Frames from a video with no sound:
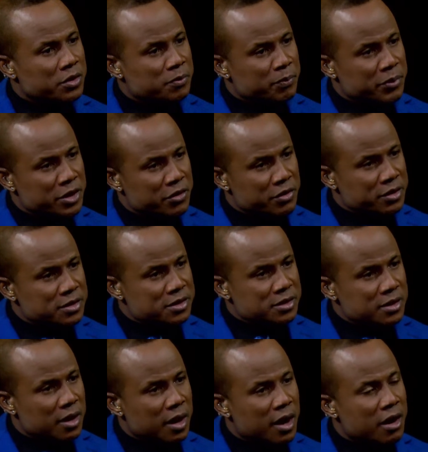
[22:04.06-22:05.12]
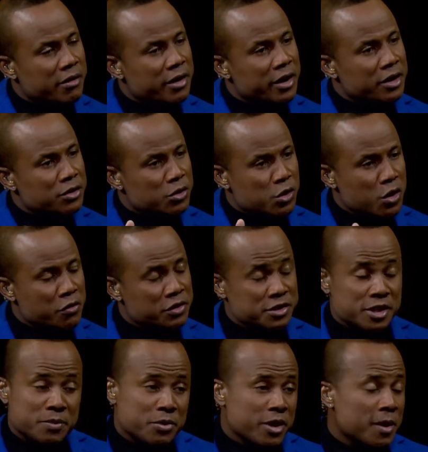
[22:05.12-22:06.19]
parents are encouraged
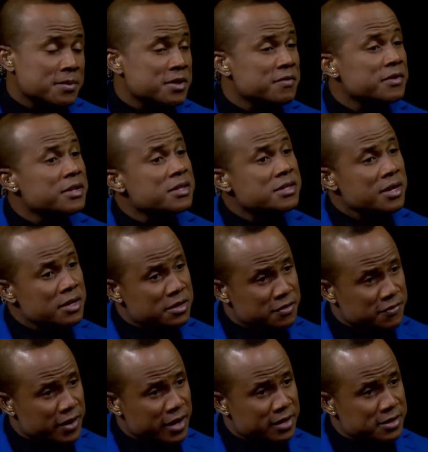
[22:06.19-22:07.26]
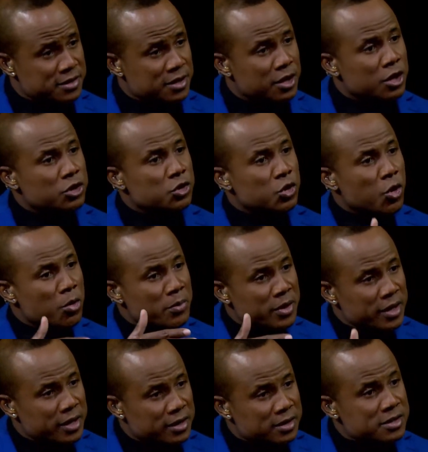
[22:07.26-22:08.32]
and perhaps even incentivized to come
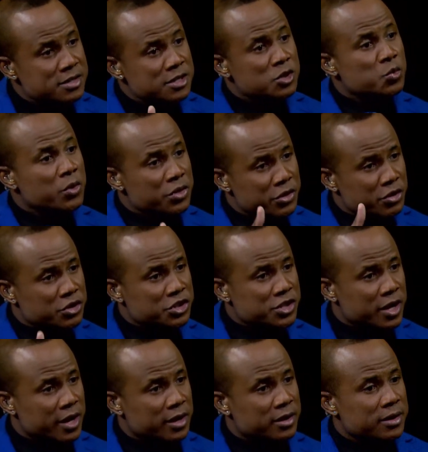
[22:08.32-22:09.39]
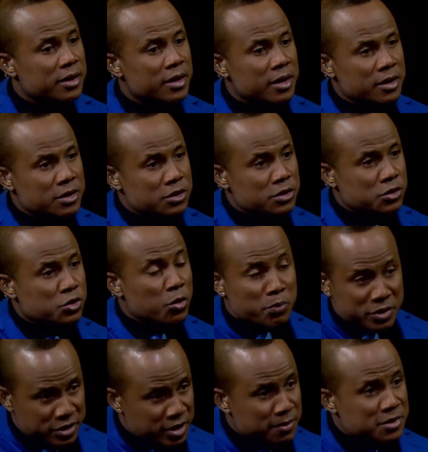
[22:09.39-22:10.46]
in, sit with their child,
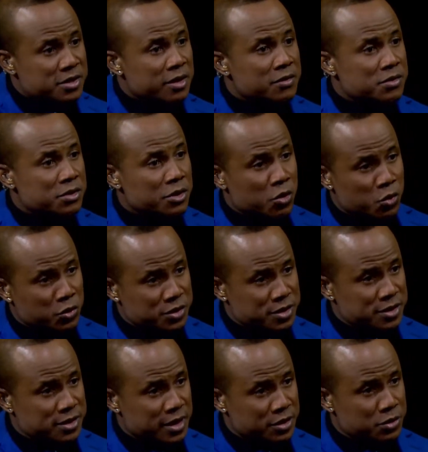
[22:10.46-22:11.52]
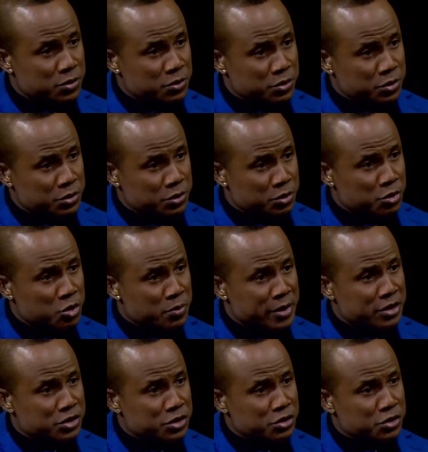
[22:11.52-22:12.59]
submit themselves to the courses that you
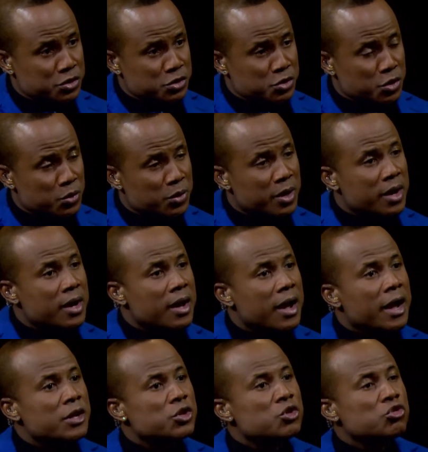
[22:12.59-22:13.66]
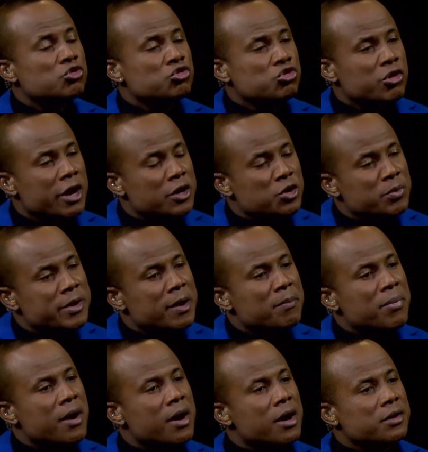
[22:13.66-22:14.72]
mentioned just now, and to try to be a
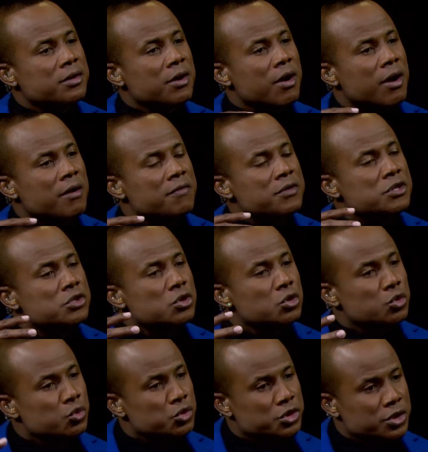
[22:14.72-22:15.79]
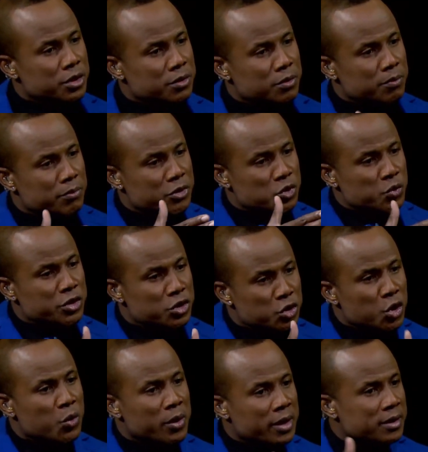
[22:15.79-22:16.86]
part of the solution between
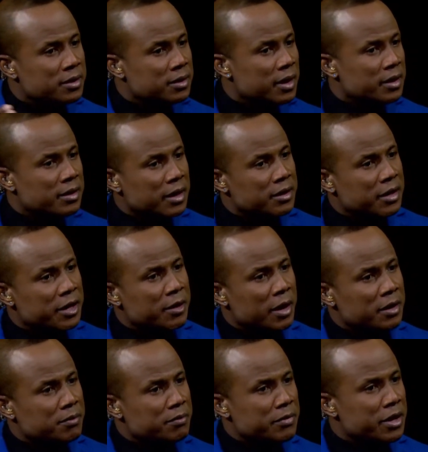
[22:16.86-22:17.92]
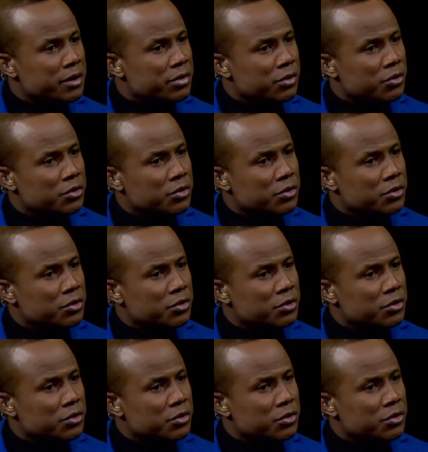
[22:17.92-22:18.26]
now and May 30th.